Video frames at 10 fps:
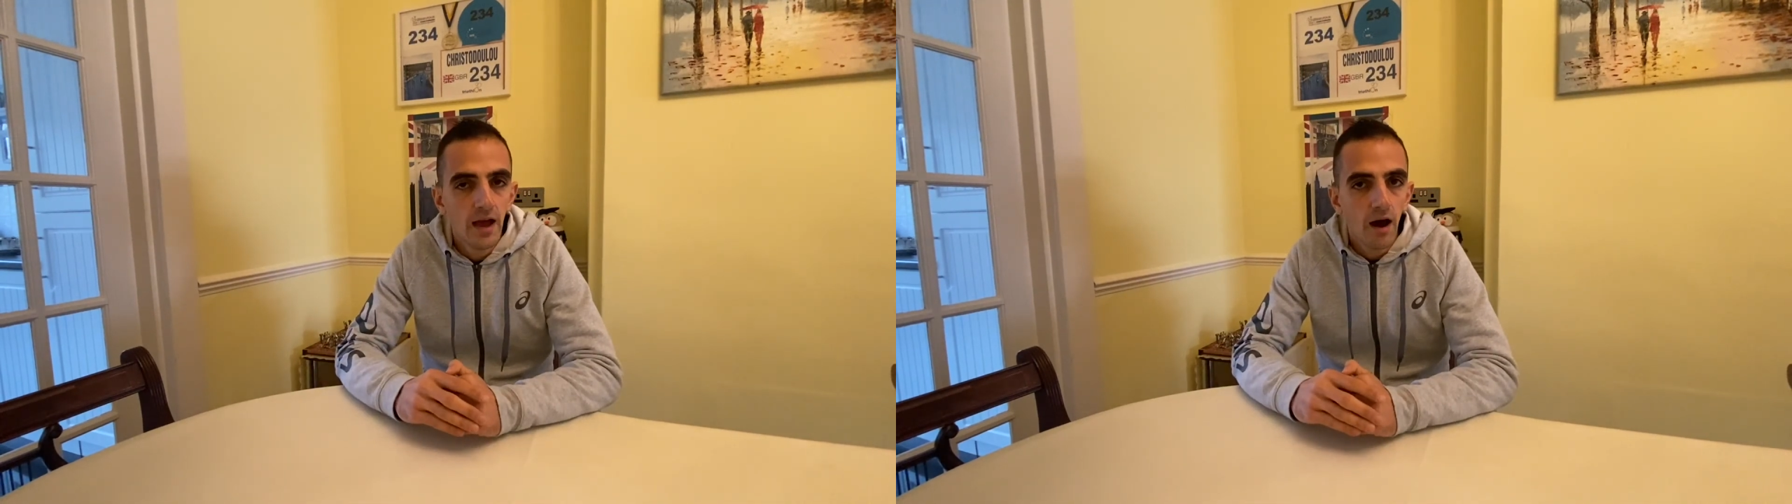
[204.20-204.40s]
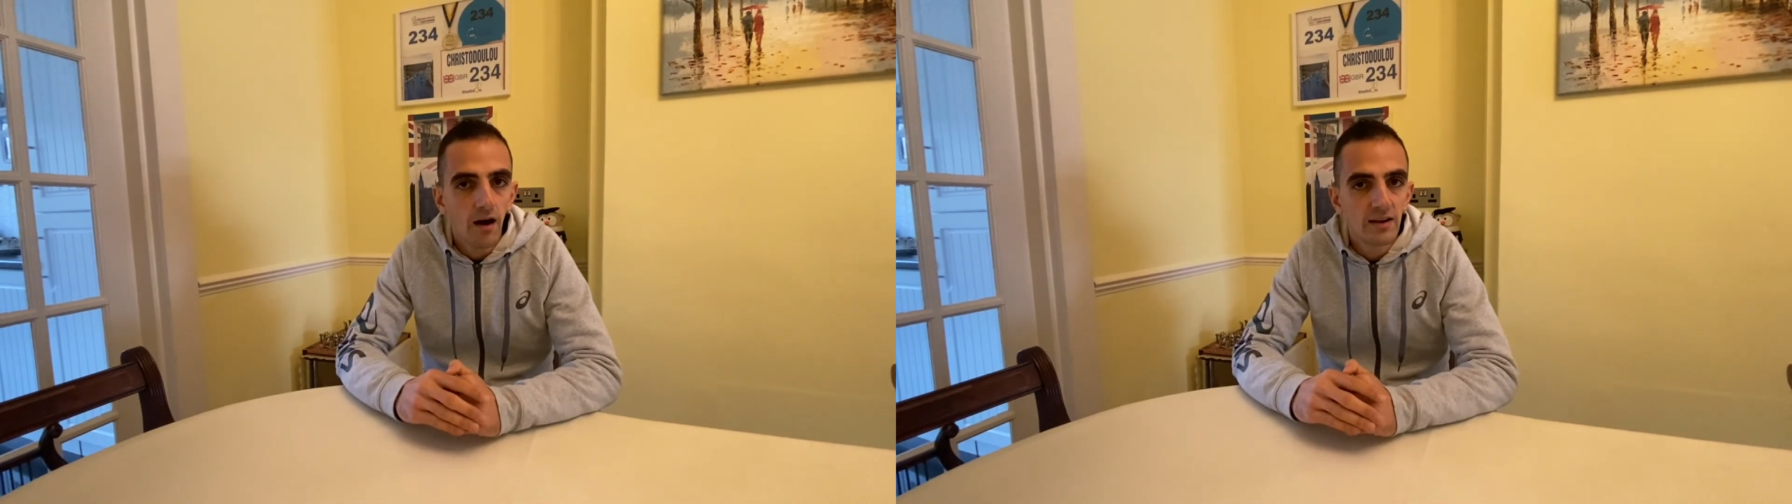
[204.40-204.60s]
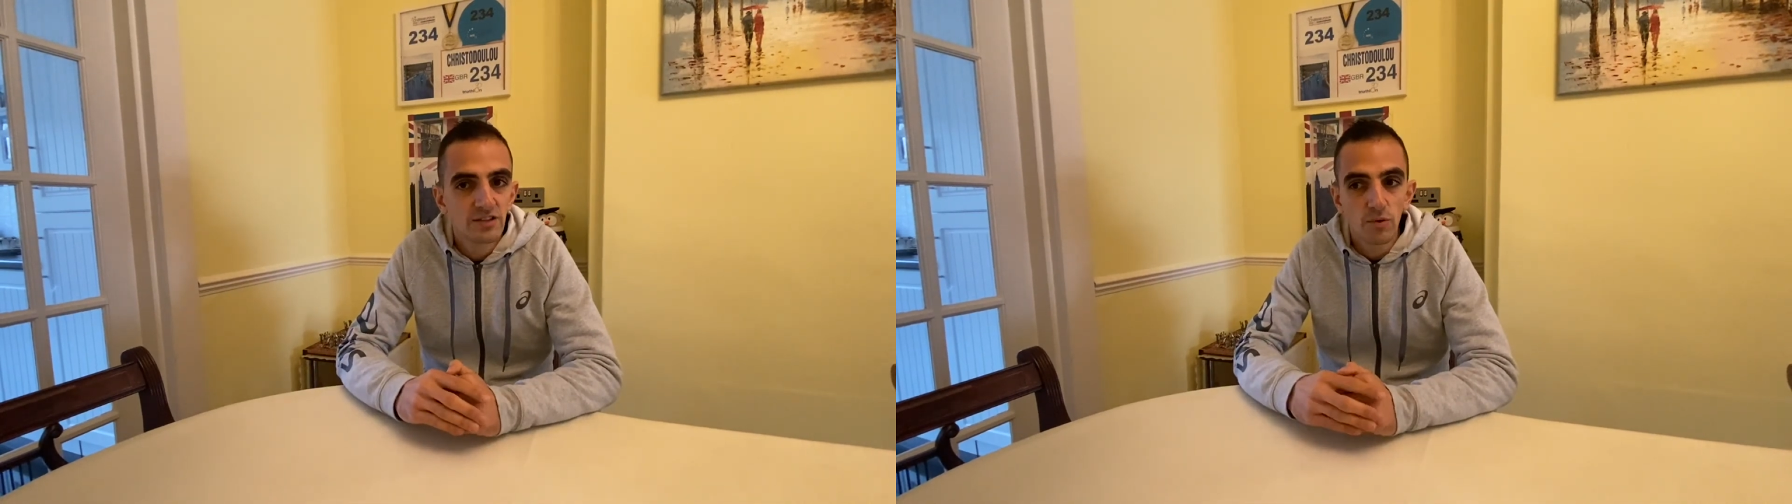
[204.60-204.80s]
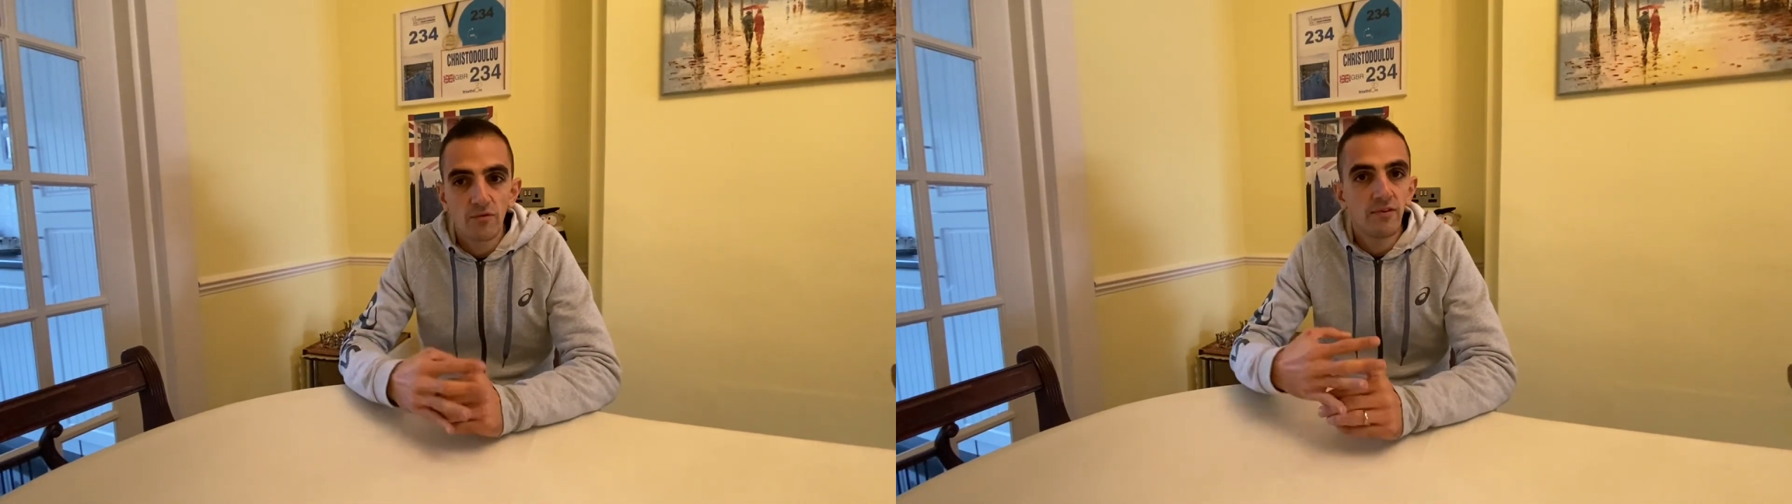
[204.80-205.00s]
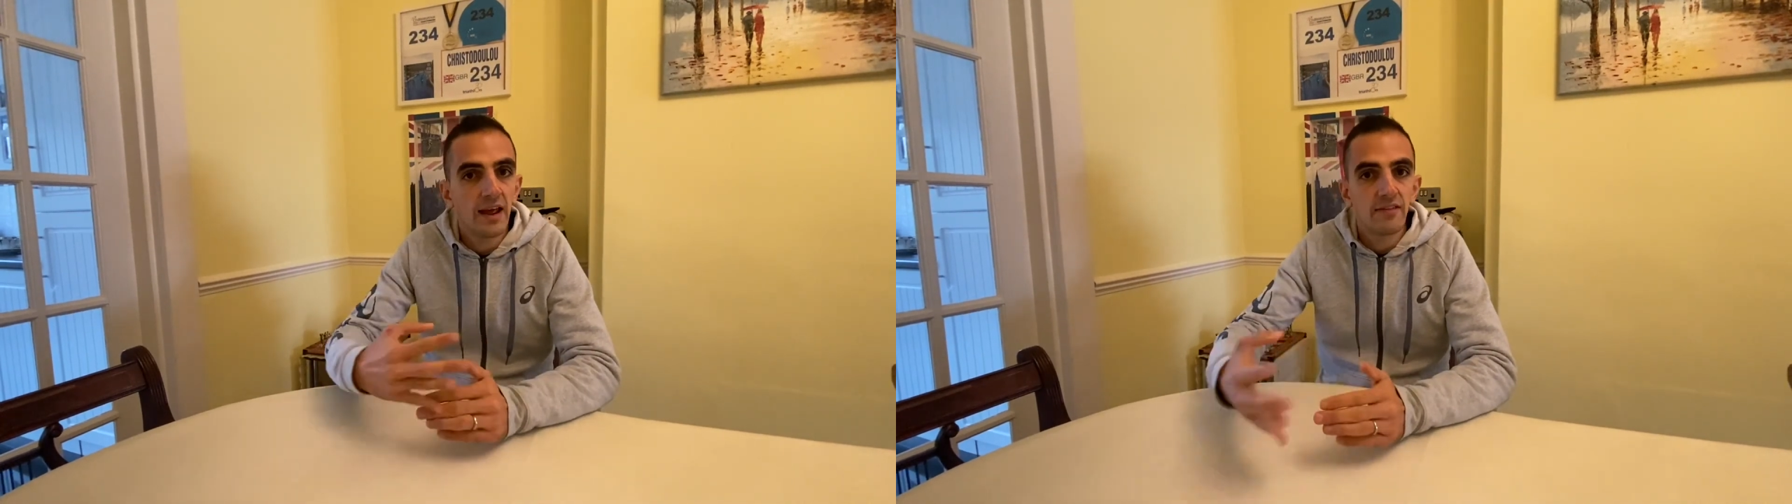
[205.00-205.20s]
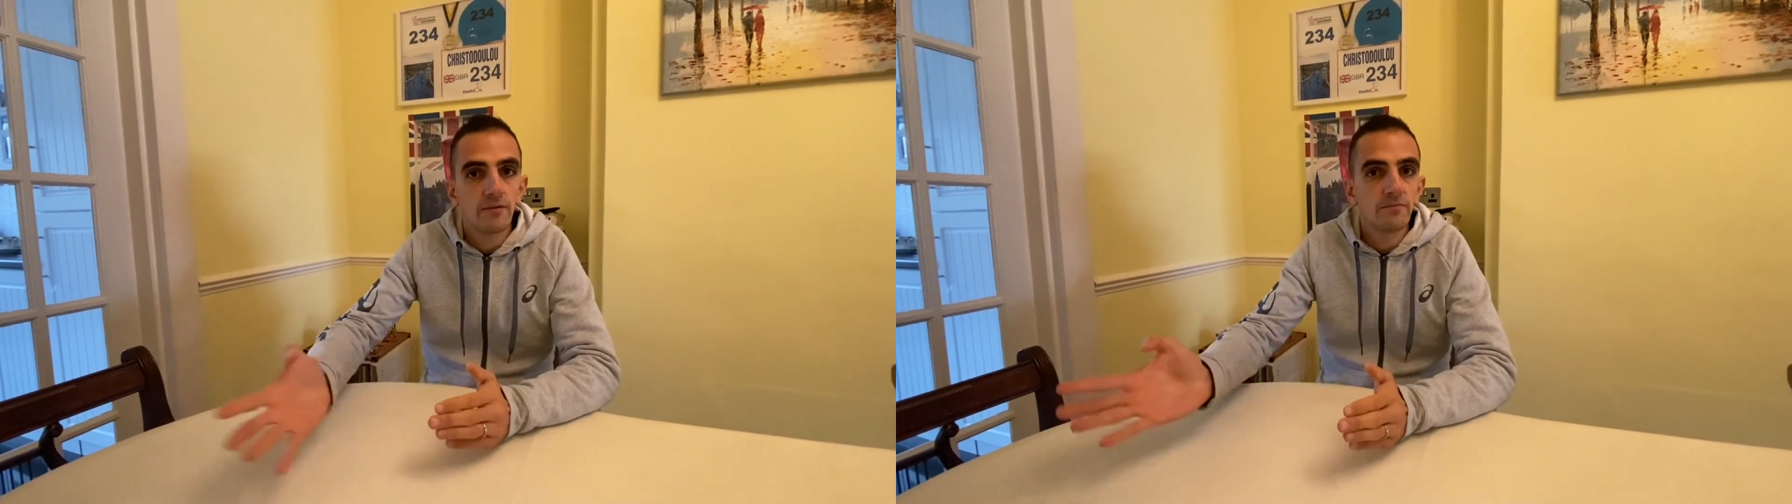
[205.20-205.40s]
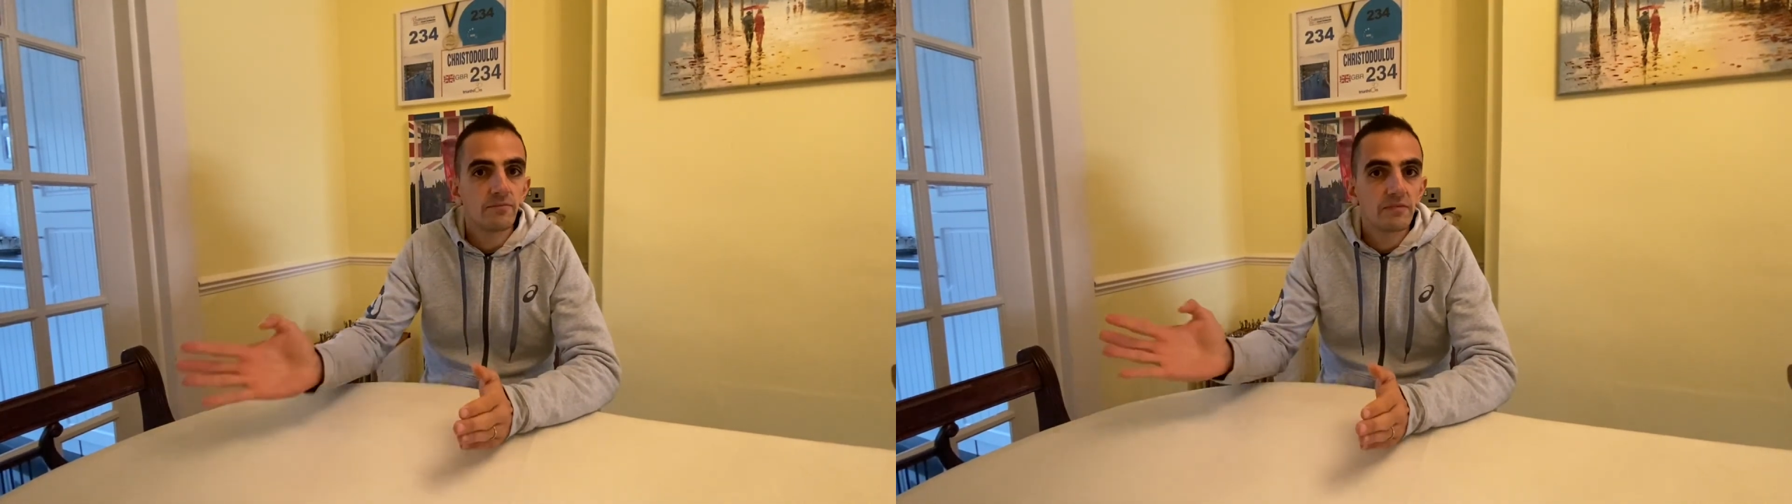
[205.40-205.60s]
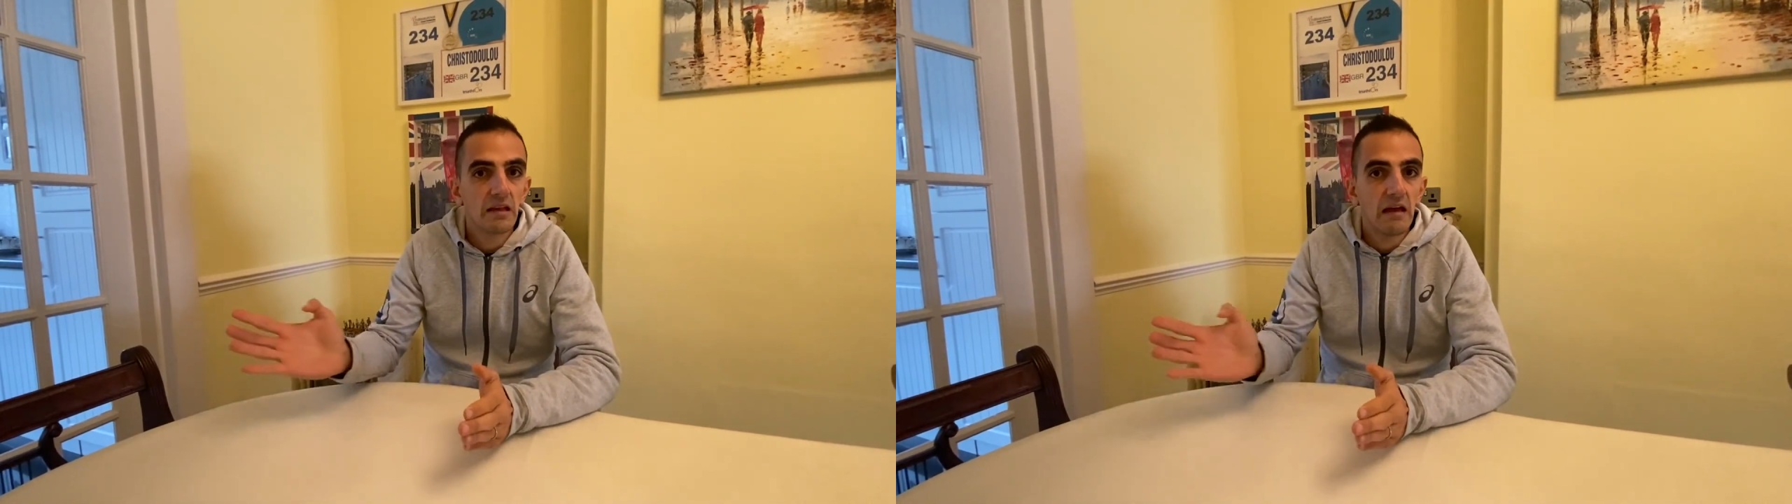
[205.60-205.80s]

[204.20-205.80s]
I sort of let them.